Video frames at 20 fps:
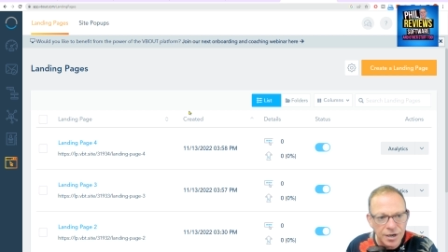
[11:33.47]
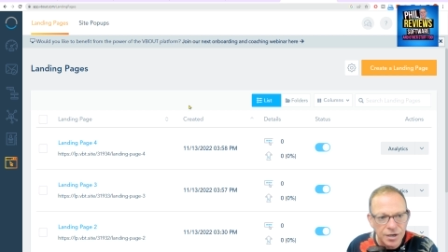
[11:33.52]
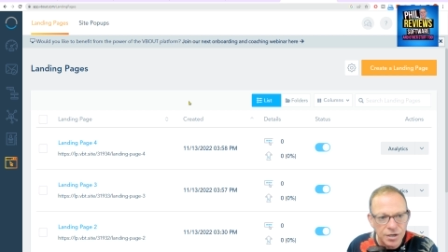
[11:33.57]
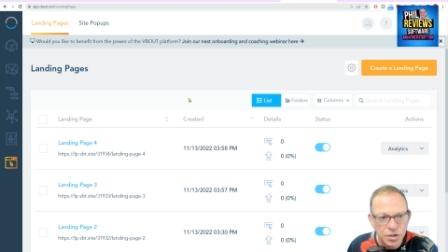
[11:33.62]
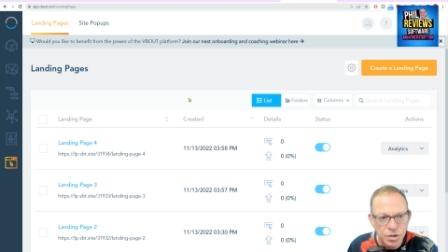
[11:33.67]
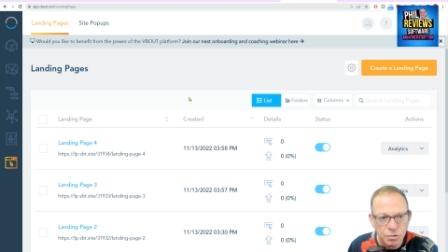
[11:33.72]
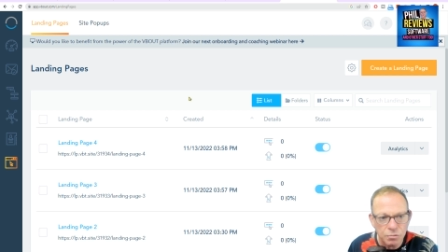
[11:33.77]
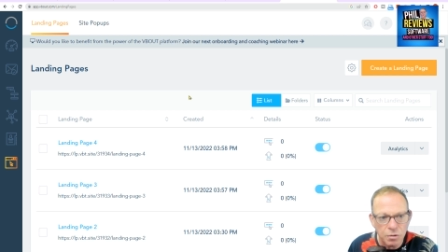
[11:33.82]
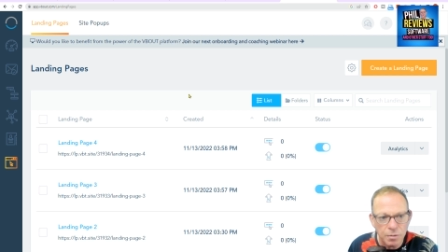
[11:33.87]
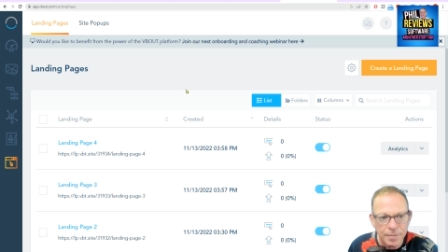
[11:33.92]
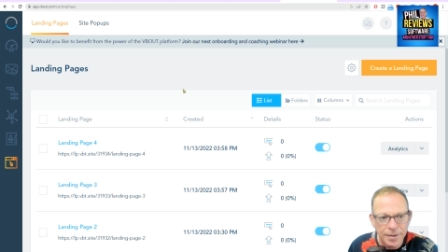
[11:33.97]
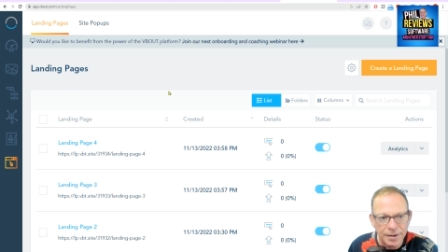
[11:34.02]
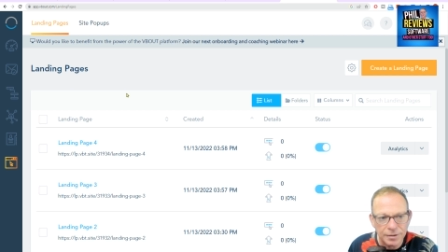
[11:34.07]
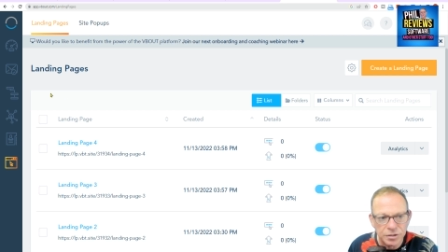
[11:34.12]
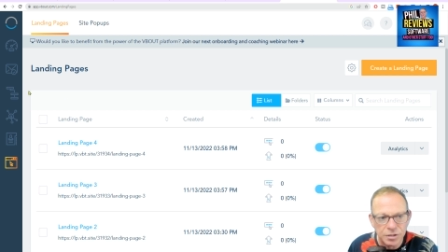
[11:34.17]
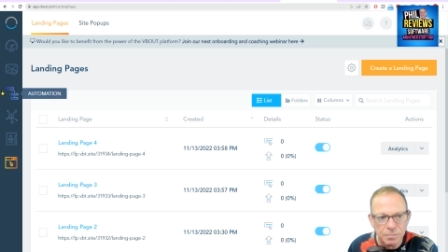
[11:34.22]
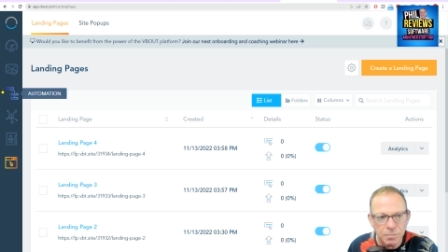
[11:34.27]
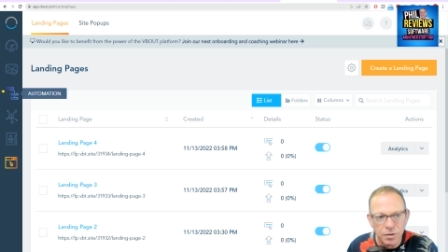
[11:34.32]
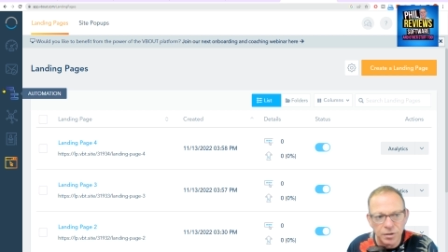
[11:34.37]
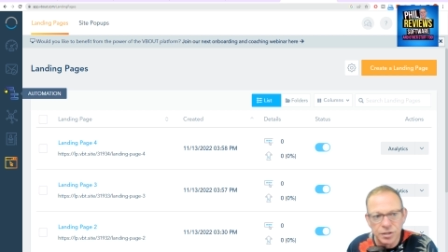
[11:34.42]
you will be able
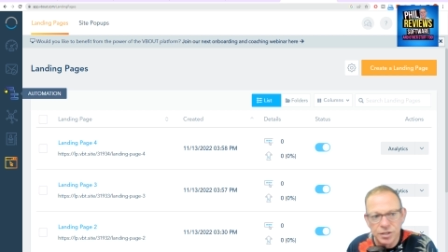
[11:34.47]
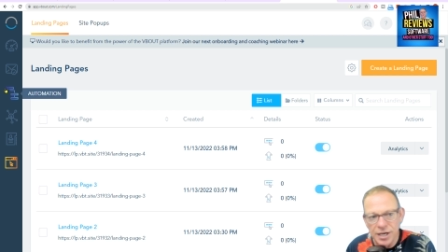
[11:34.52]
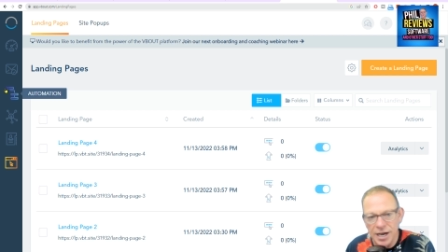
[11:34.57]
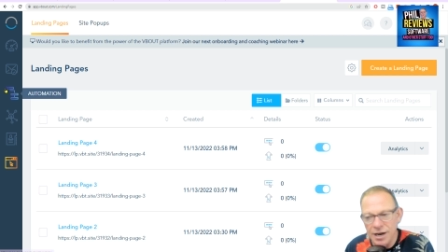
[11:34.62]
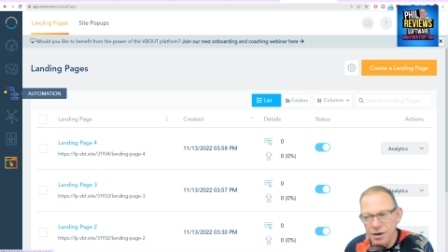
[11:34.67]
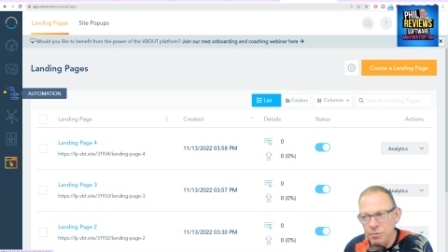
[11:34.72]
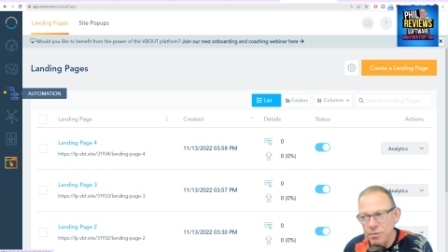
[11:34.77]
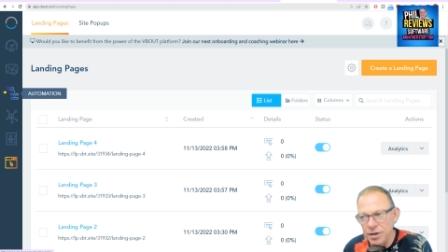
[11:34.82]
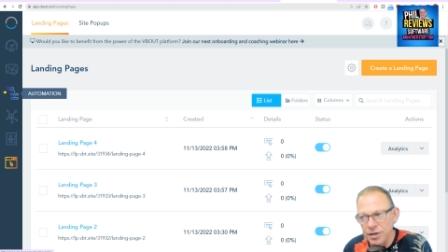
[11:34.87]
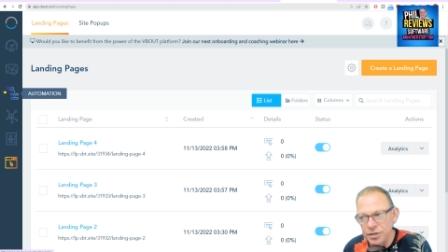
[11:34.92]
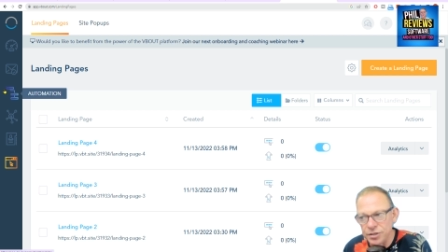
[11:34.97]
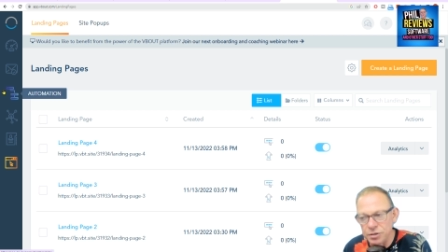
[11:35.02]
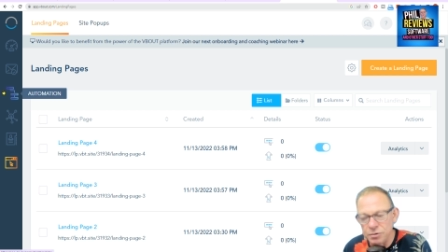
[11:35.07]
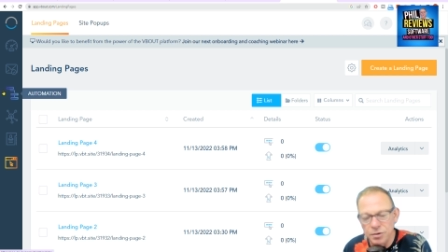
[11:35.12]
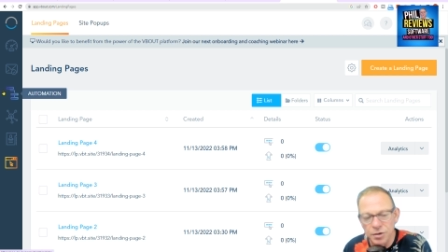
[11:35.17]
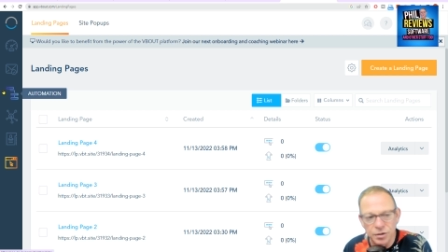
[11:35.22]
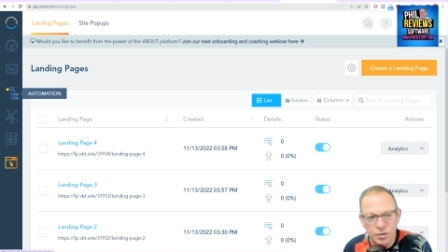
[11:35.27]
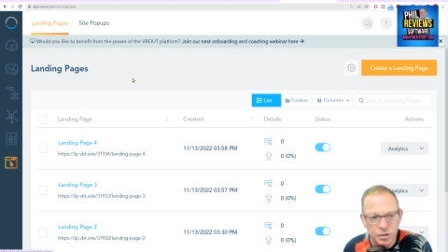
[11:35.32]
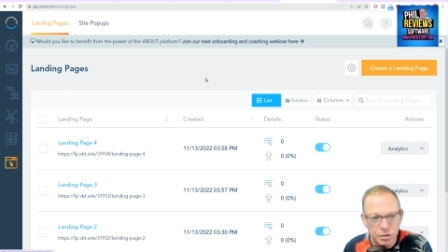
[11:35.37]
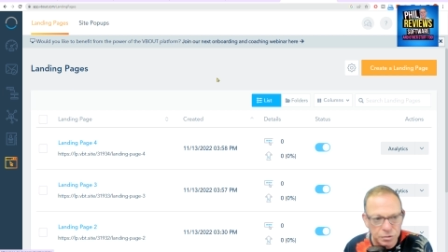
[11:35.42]
to monitor how well they're doing
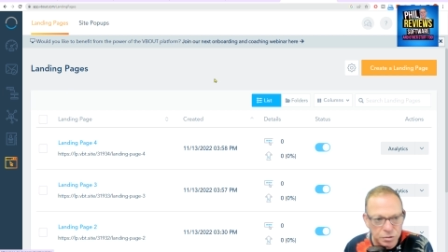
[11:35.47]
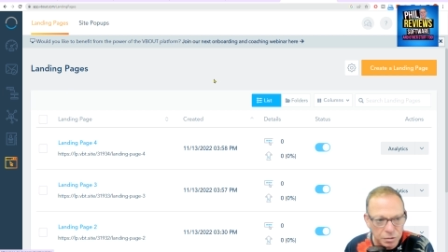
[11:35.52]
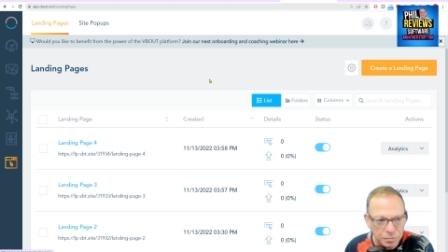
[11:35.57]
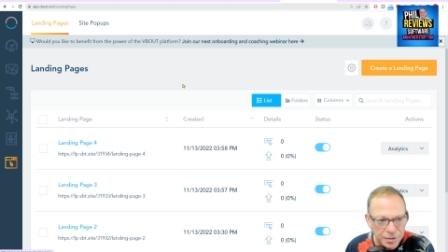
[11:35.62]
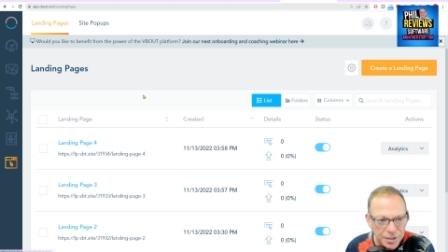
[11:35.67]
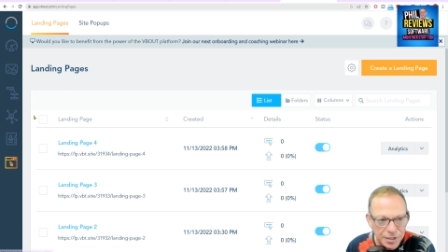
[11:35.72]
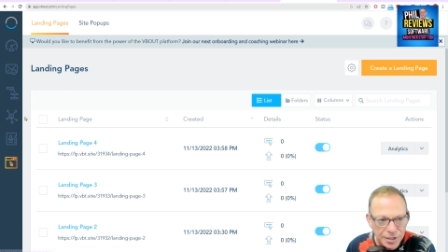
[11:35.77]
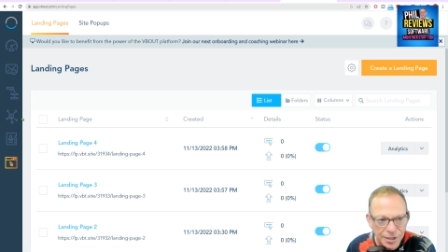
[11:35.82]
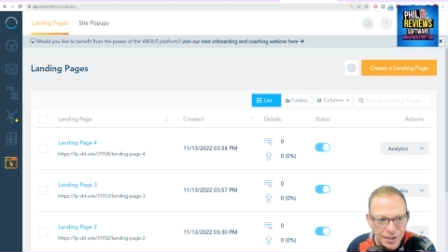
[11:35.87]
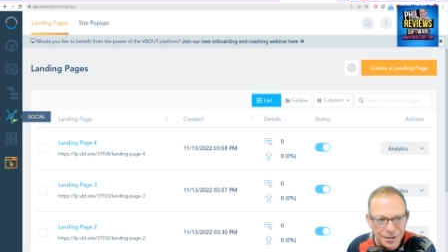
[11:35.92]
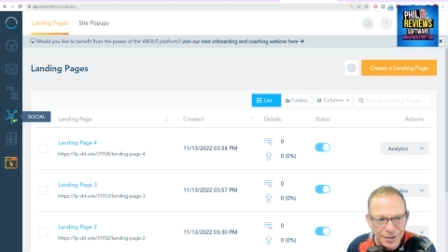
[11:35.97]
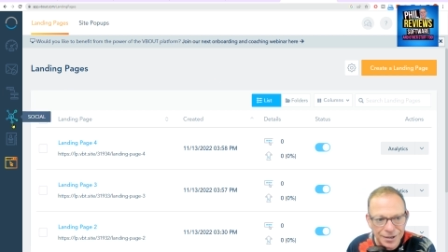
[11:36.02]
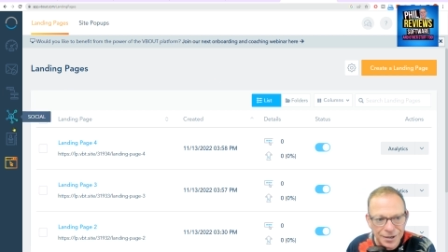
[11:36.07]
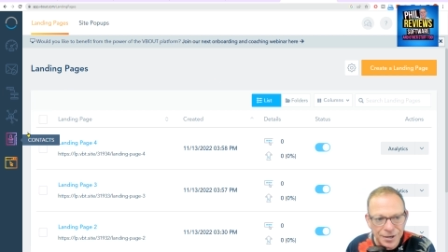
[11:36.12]
on social media.